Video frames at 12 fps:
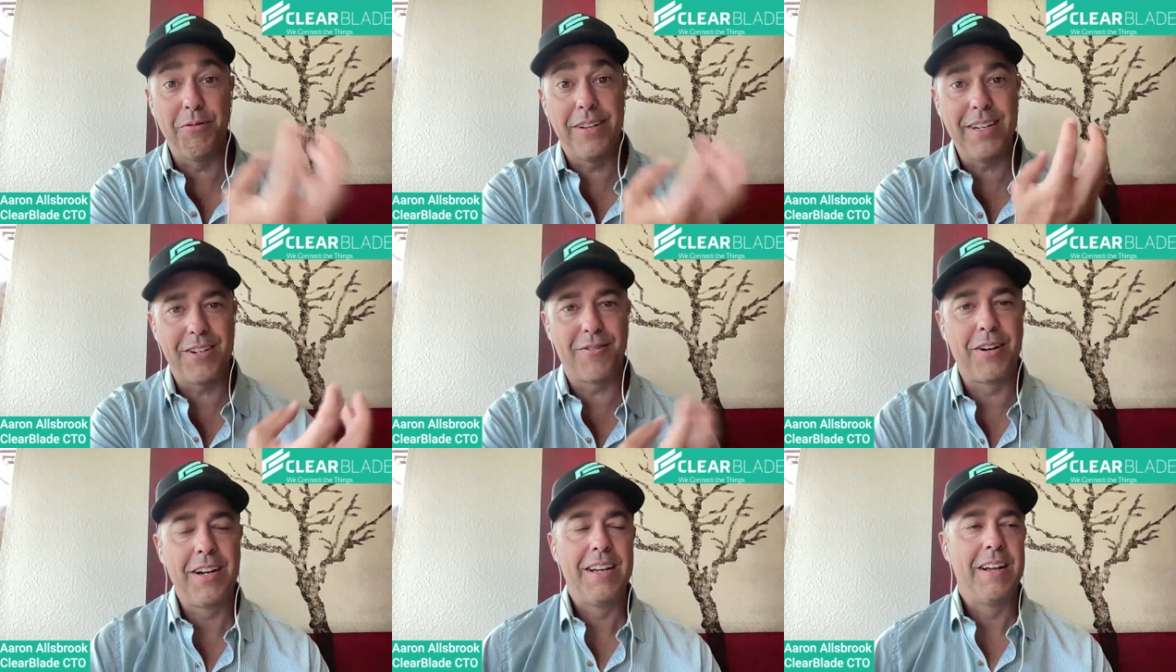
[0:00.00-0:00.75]
need
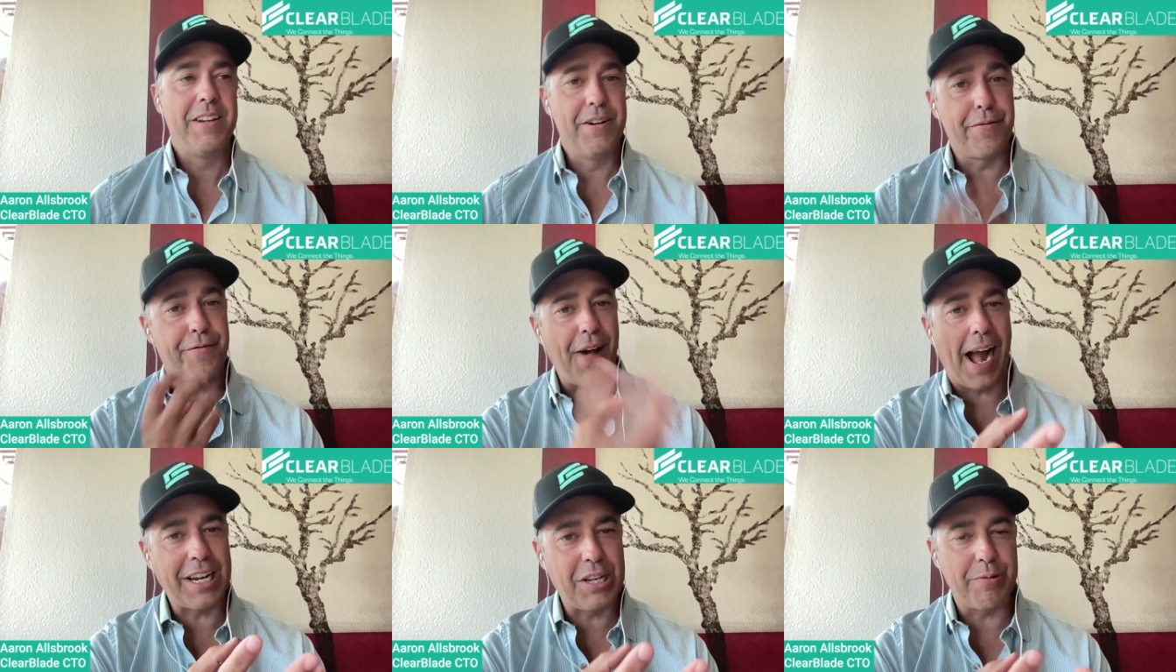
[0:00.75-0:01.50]
your
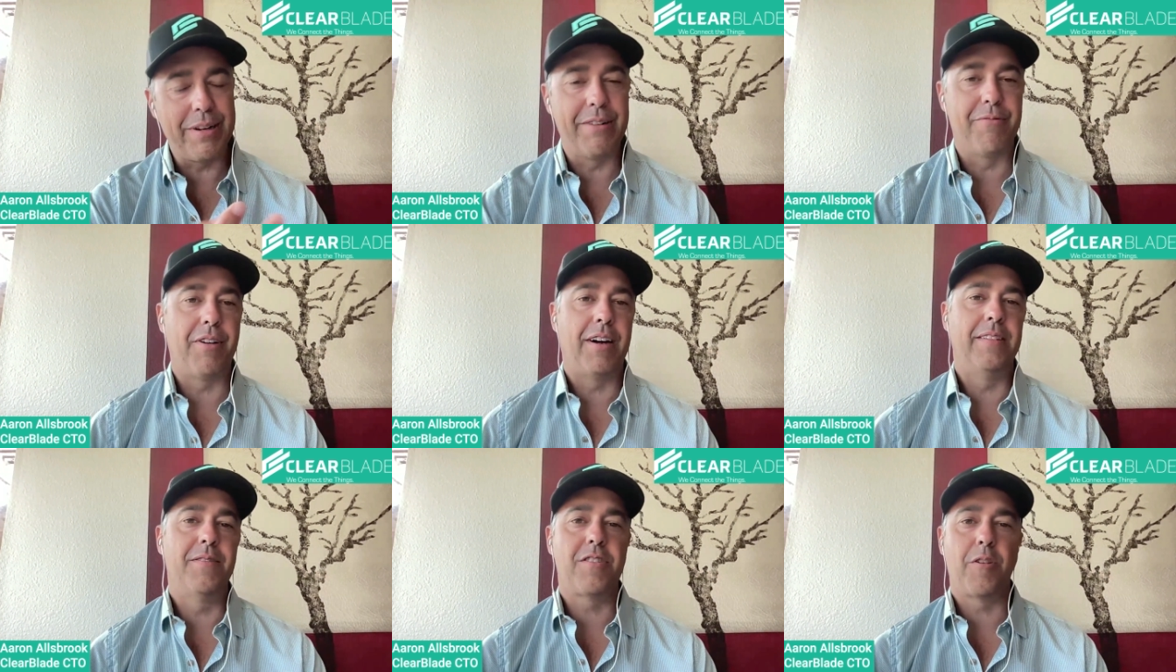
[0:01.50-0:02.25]
factory to
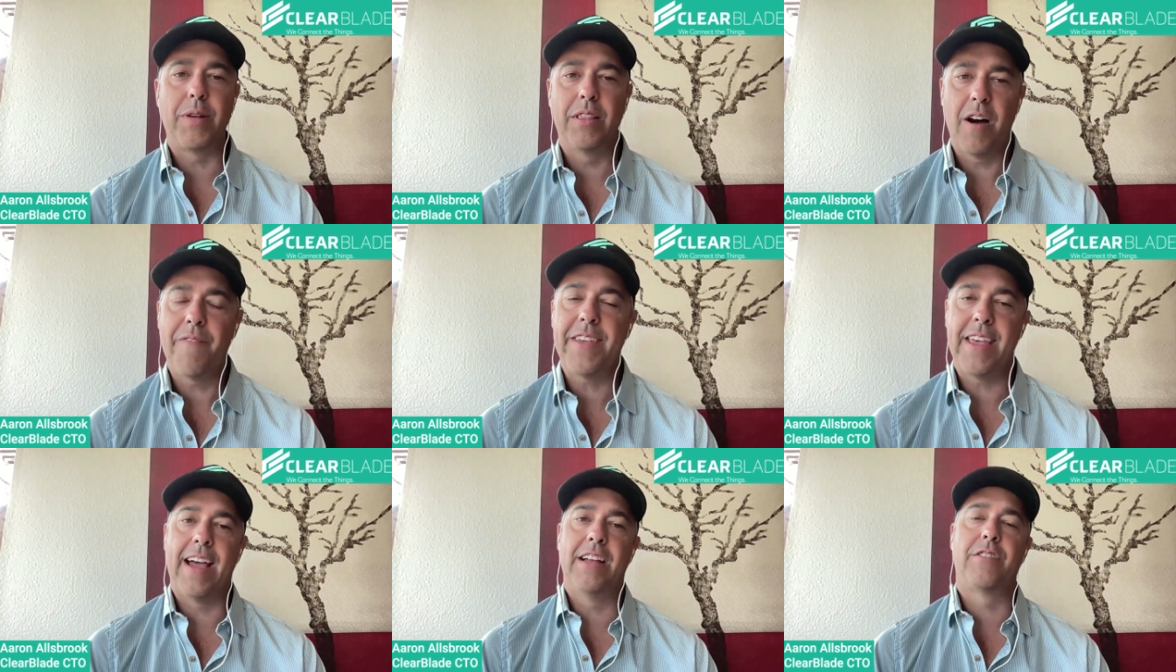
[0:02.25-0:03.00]
run. So we love
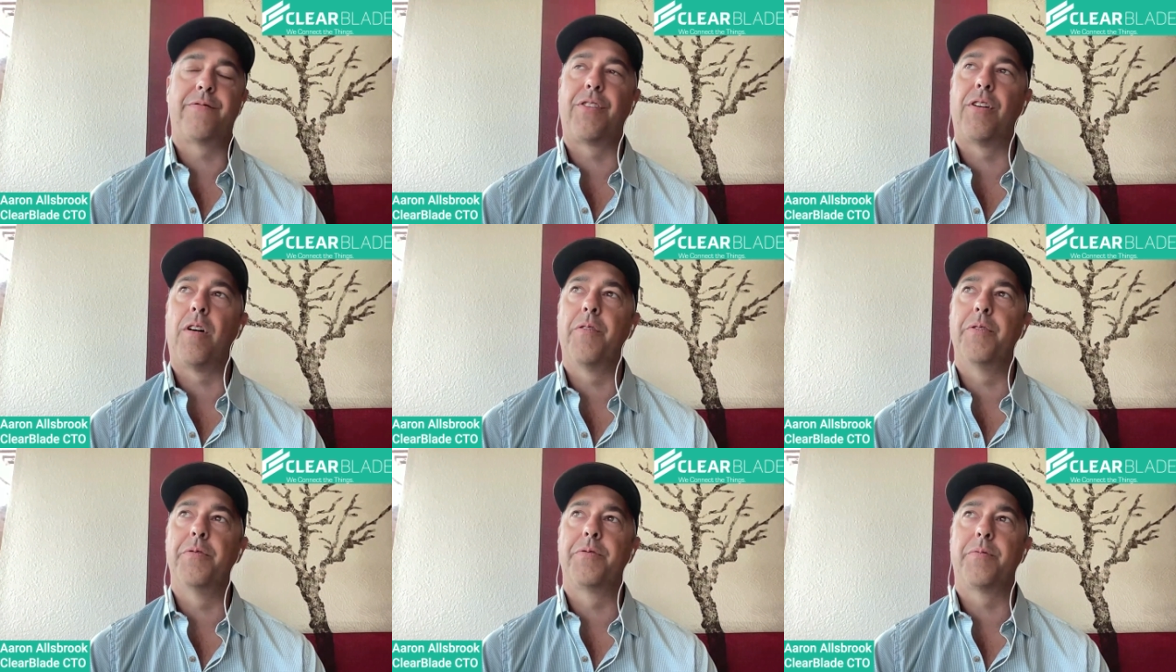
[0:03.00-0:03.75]
the edge for all
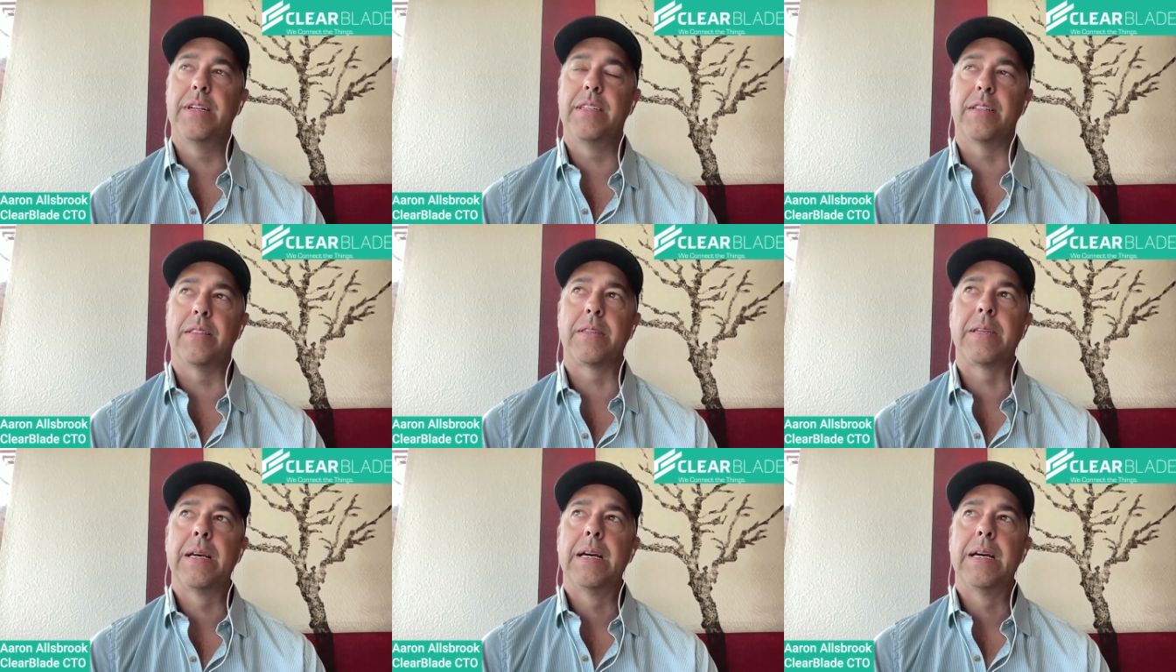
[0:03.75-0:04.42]
those reasons.